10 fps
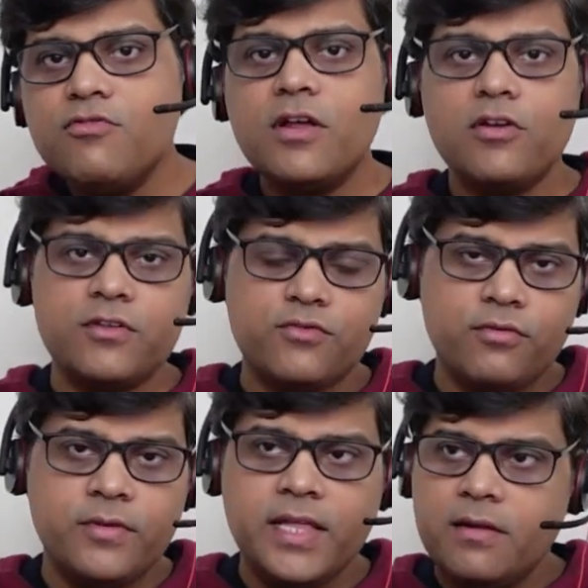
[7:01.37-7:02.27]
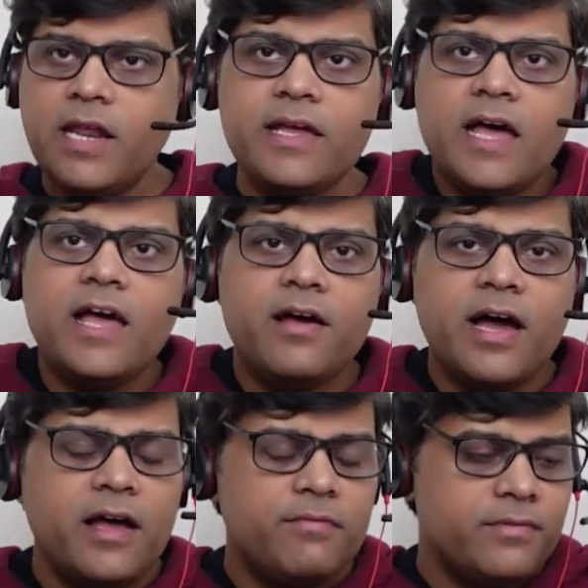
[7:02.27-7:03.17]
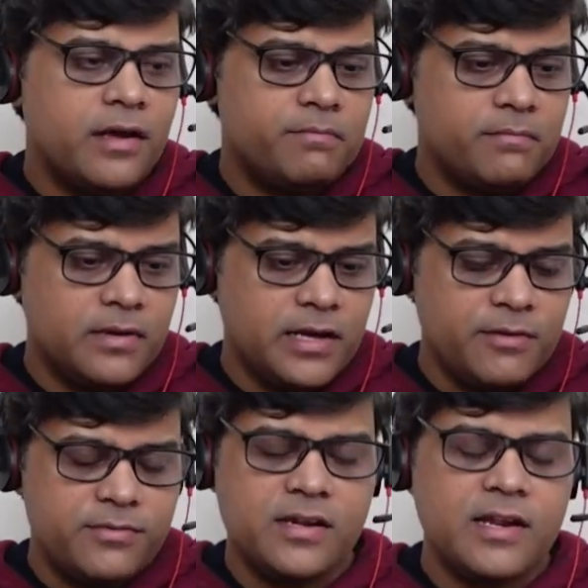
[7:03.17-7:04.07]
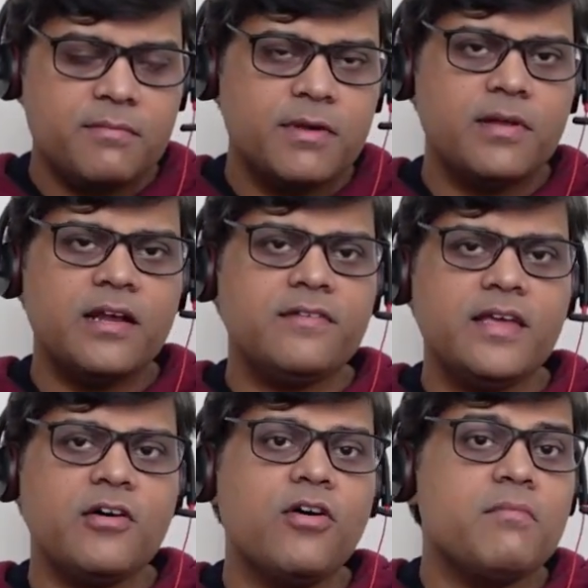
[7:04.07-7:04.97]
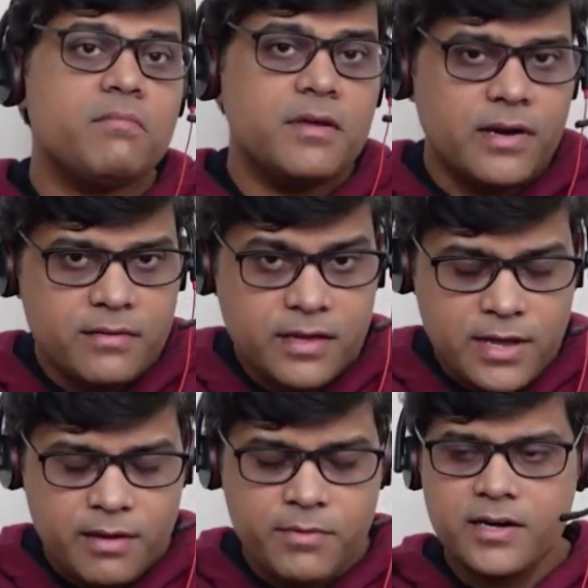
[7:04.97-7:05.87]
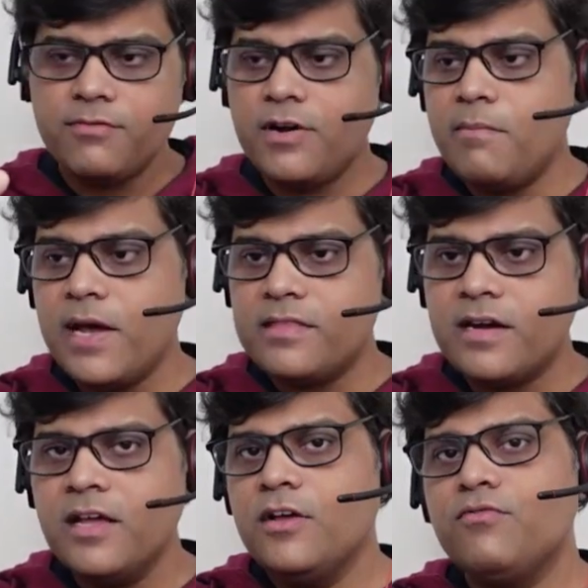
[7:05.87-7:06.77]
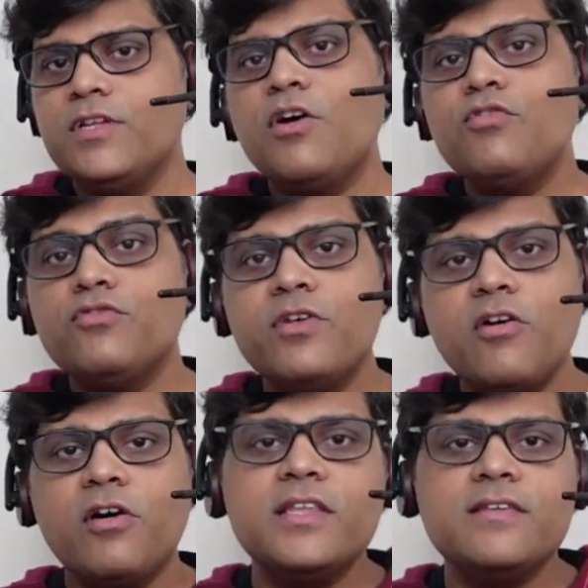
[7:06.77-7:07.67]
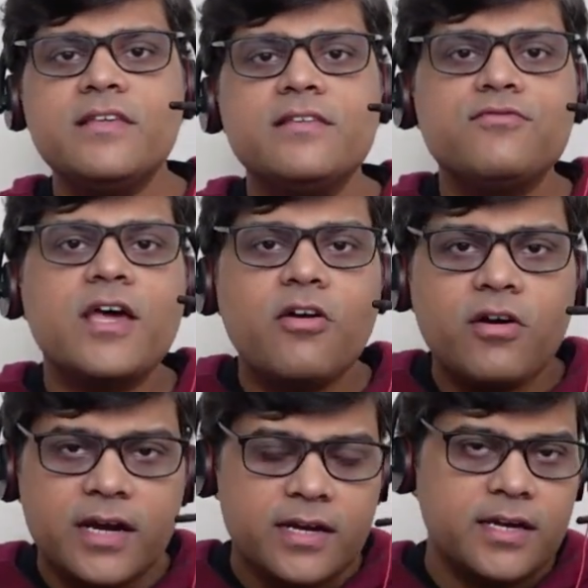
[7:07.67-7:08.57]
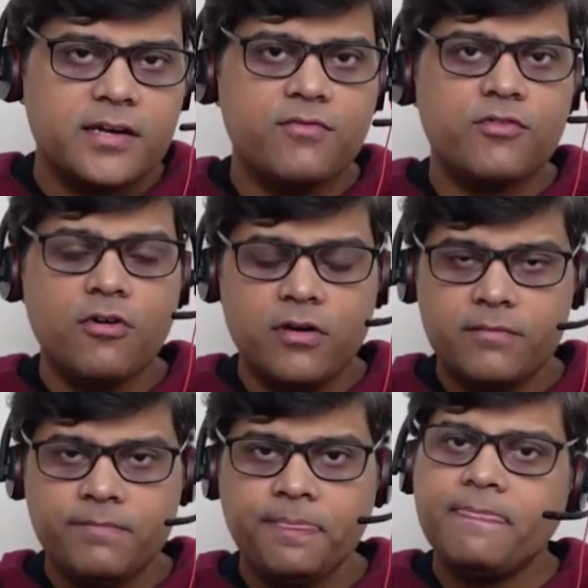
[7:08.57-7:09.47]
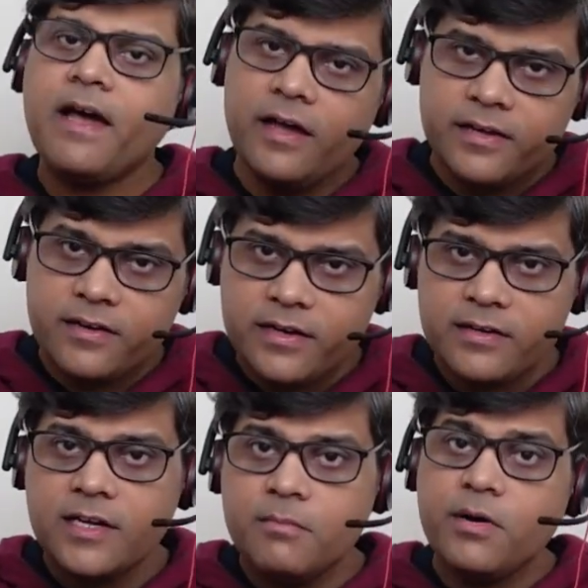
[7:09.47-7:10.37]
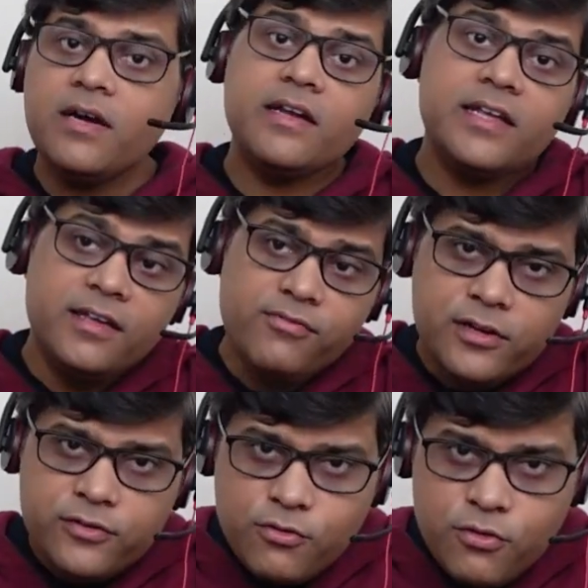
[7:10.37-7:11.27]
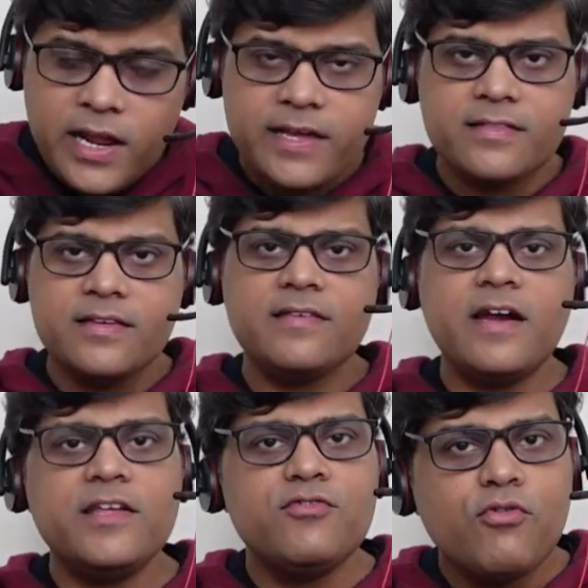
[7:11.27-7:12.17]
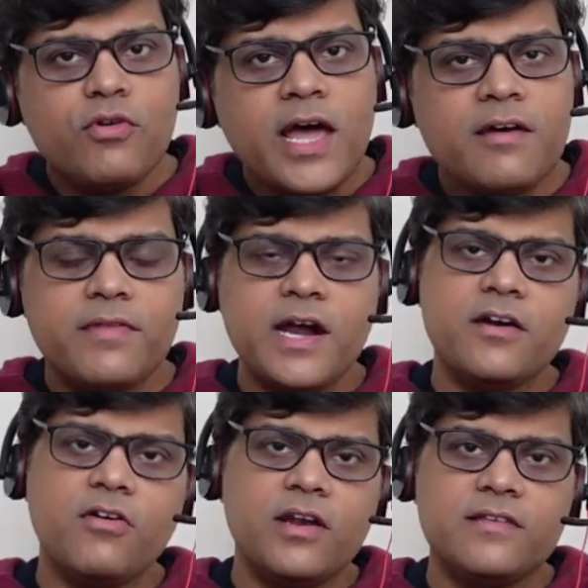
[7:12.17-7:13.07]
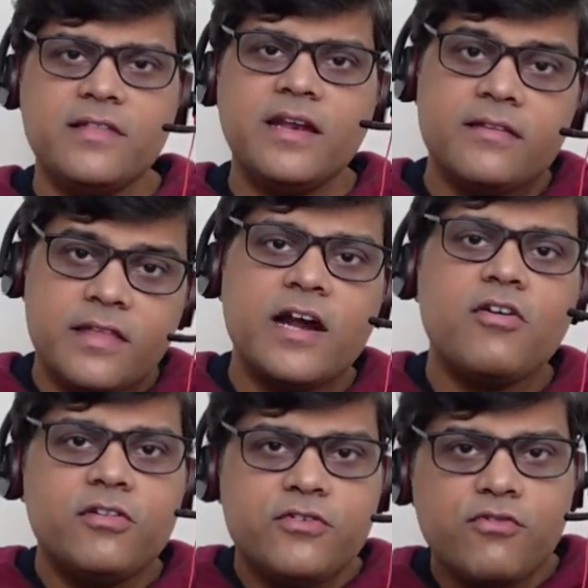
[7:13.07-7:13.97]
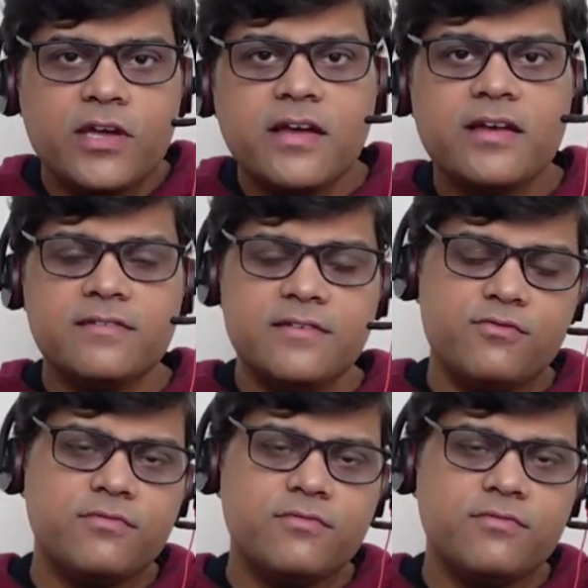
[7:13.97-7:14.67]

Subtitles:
only show. Like I have seen, like people are saying, or people are I'm getting feedback that without showing all these things, we are not getting interview call. I agreed. But if you show like this and you don't have that knowledge, then that also going against you.